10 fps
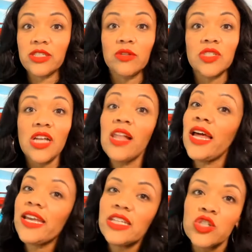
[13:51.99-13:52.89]
So it's not
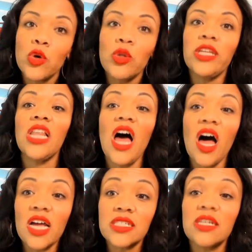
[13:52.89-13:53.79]
like it's totally
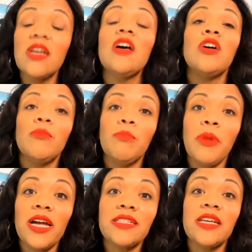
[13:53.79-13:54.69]
lost,
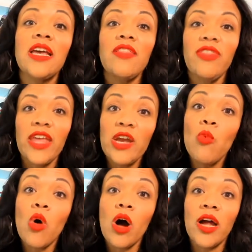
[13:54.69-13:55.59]
but they
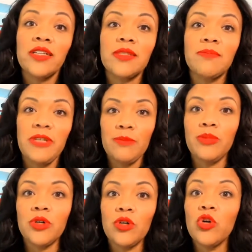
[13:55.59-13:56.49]
want
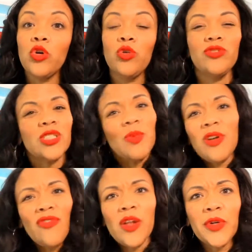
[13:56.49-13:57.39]
people who just want
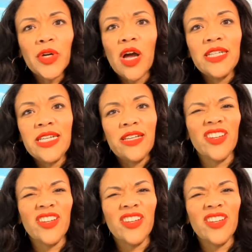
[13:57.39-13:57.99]
to follow your content.